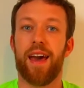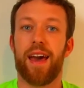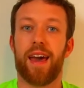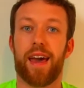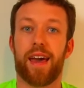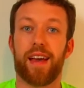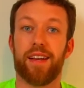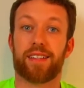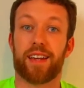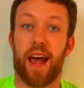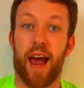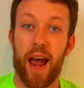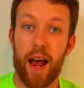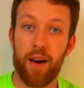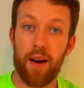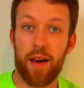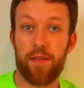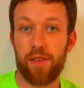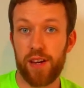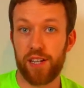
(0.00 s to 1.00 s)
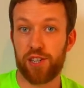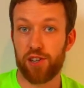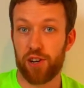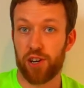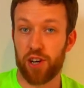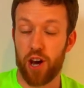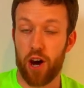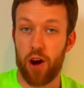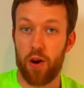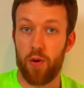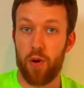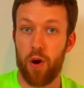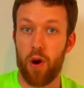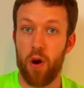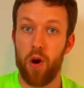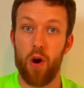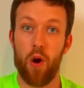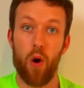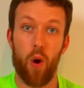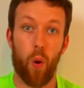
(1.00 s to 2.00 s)
is how heavy should I go?
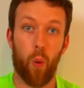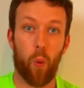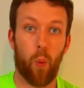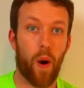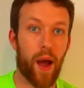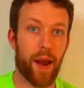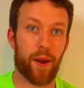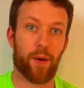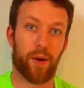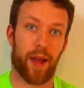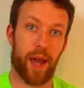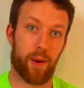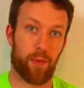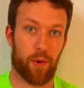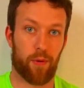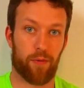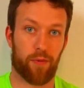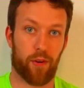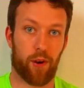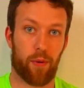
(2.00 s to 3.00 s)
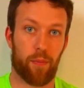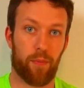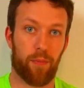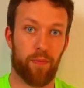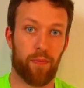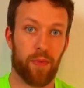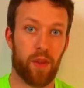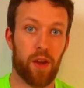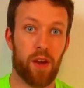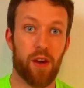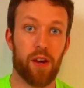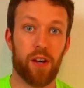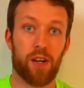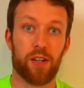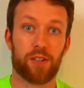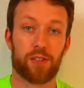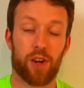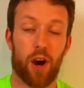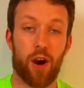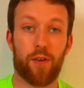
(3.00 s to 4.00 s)
Where do I get one from?
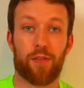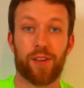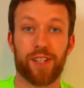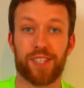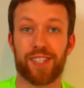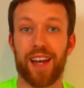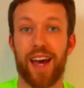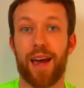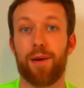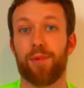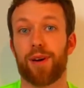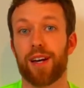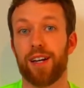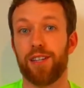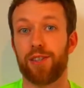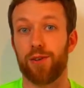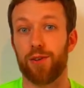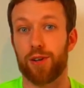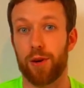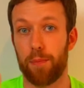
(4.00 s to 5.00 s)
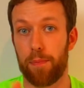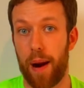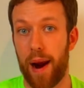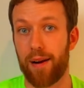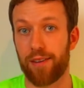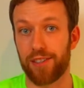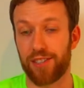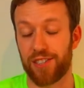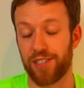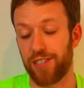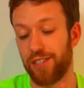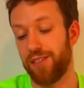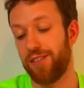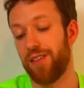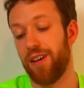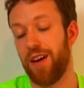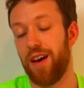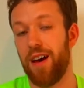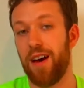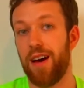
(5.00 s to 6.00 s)
So hopefully today we're going to do a comparison
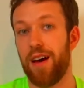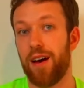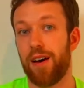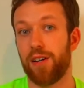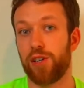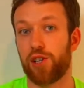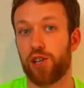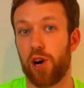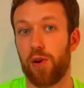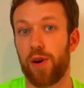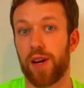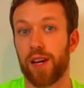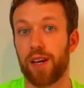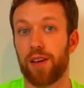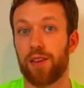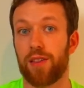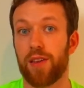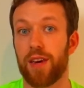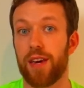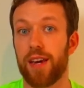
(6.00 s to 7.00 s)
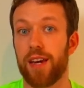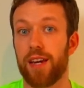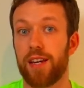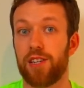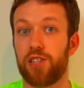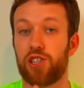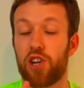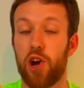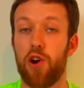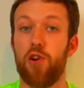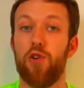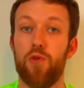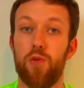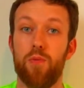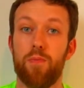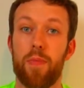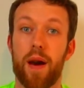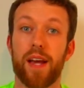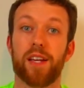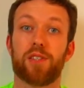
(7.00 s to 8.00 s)
showing the two
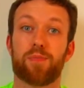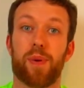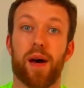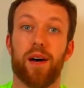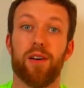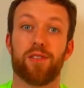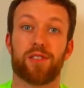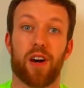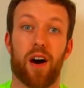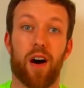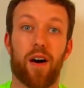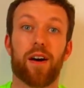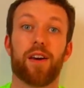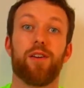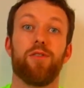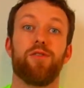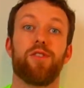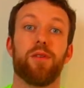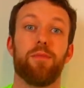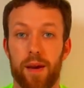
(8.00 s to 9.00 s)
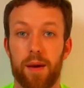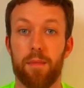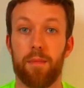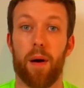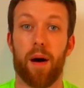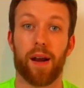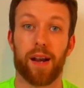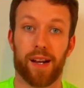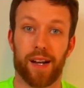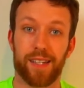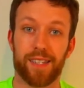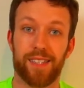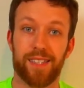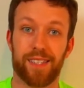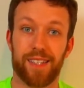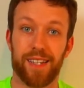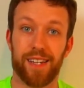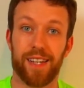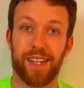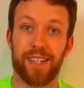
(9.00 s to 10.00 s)
Macebells I use in my classes
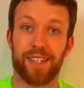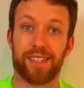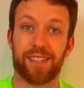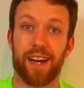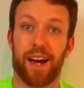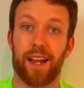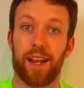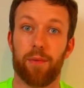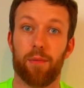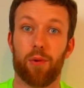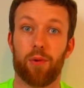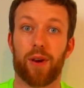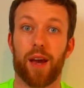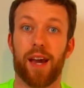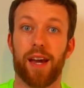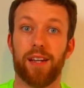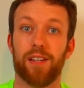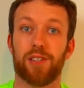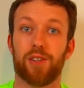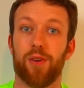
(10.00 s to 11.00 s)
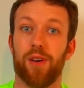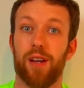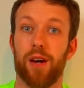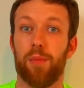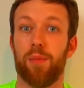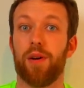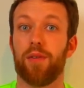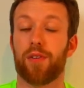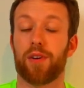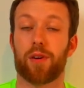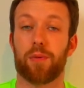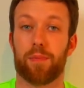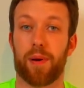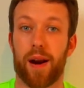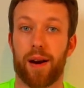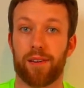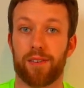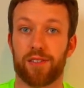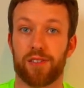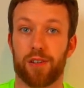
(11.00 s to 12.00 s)
at least, and then we'll get into a little bit of a
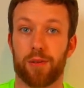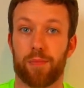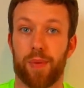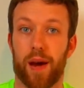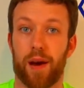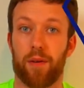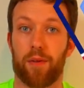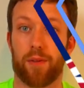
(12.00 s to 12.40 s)
comparison about